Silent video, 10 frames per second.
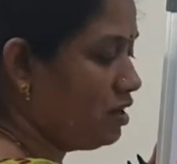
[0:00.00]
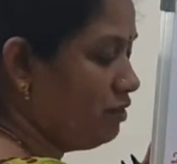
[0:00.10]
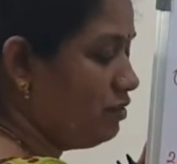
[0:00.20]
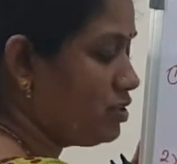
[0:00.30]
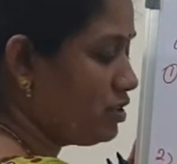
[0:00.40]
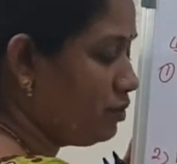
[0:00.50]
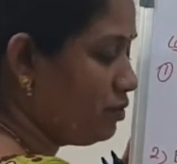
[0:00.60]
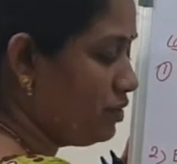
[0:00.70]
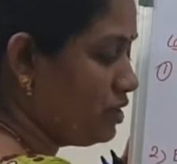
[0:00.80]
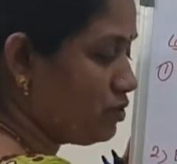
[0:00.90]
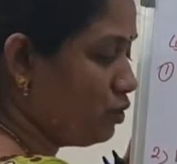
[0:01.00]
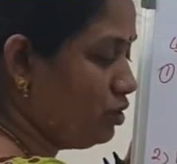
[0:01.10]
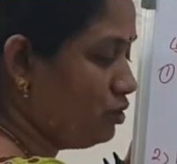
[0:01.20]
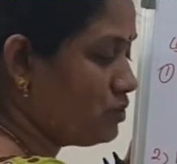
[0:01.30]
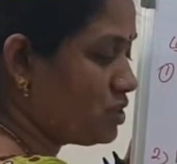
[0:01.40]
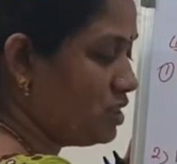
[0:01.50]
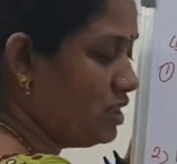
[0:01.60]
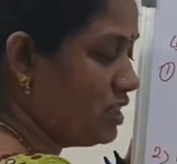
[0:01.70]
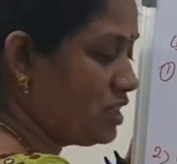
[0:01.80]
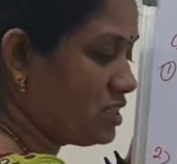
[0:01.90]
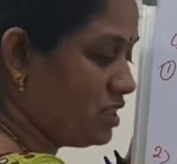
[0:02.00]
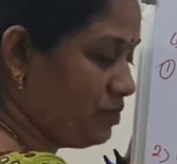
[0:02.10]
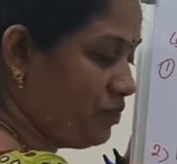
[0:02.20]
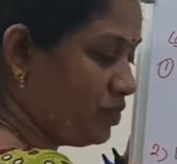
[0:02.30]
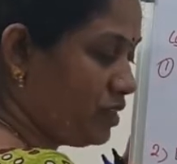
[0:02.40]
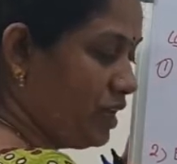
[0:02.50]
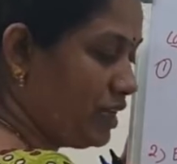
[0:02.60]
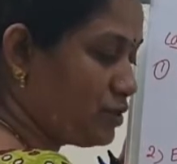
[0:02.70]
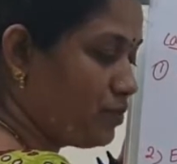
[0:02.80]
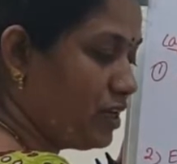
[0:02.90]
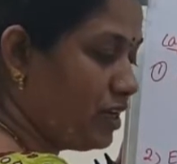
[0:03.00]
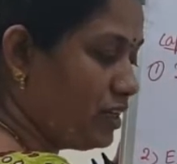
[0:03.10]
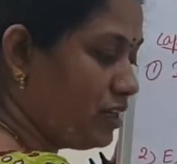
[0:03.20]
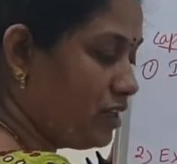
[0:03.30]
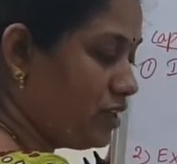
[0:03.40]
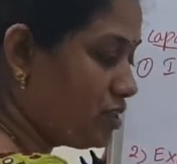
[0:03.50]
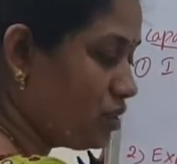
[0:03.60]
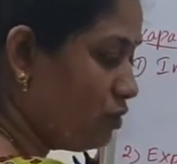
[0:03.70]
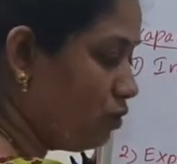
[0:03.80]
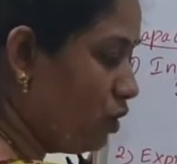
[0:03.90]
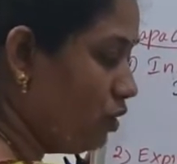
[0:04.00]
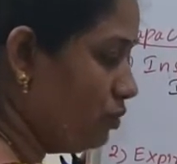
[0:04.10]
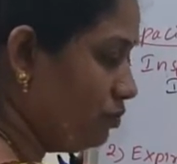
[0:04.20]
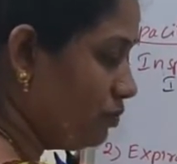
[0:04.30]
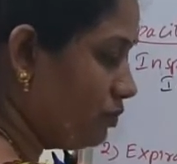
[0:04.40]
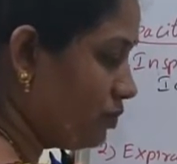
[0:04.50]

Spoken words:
Which volumes? ERC, expiratory reserve volume